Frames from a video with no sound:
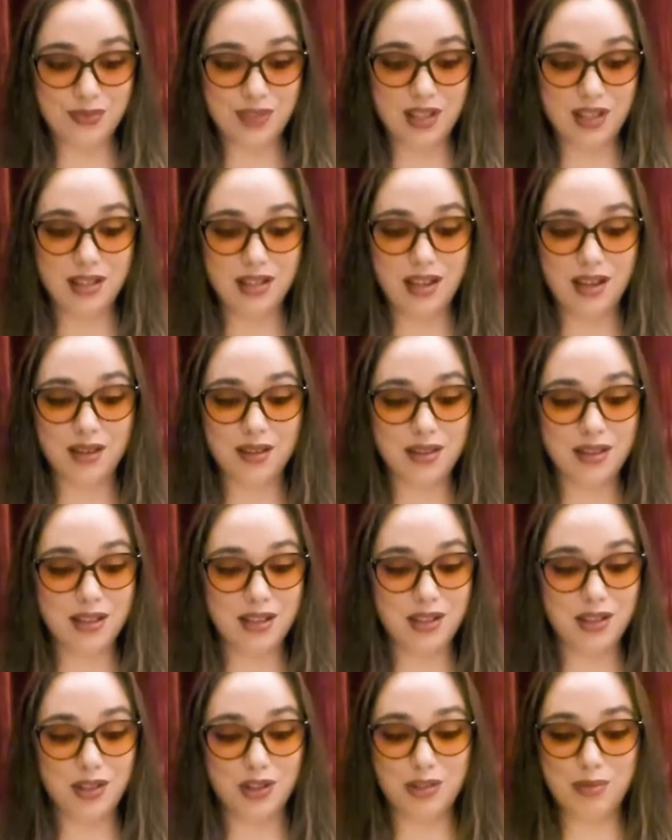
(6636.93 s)

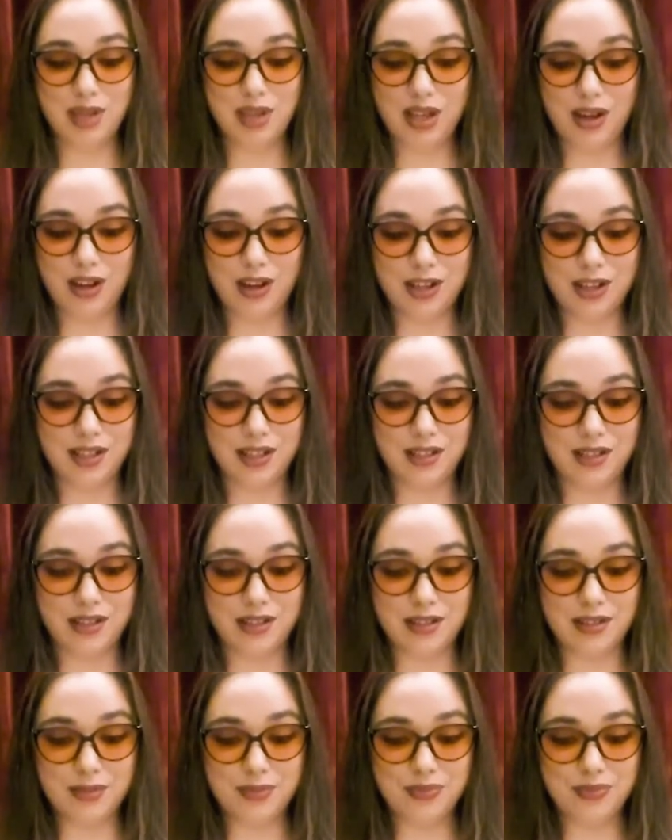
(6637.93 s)
Nothing could be
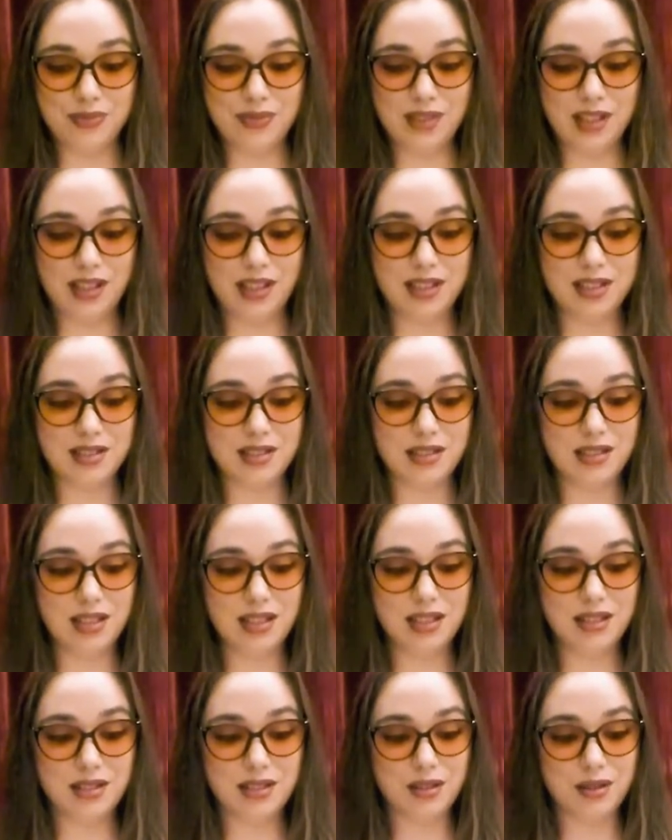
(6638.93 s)
heartier his
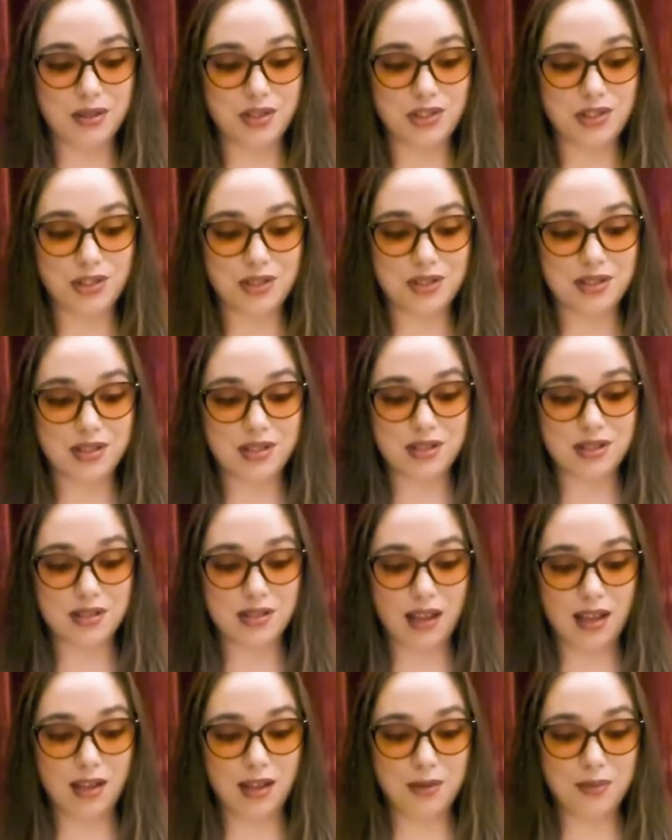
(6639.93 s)
niece looked just the
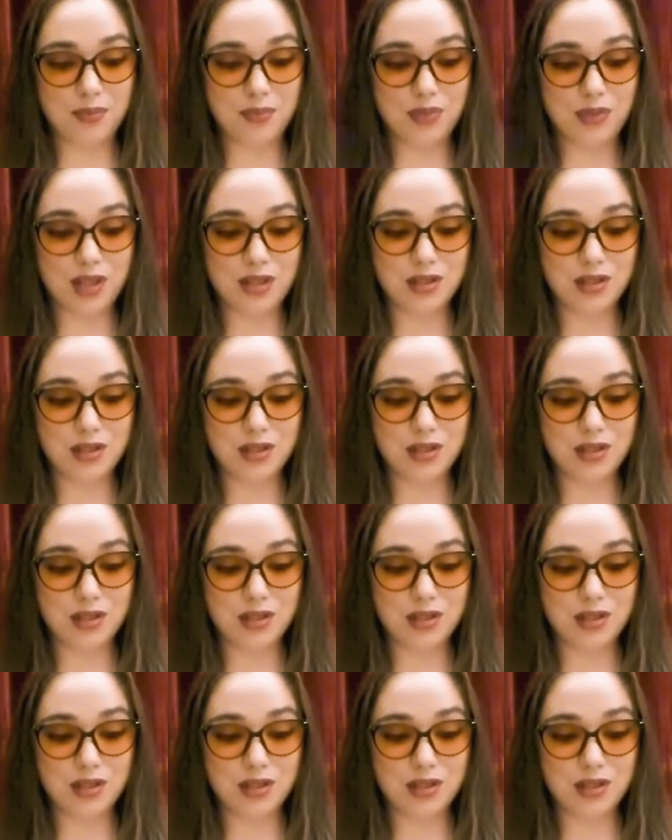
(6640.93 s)
same.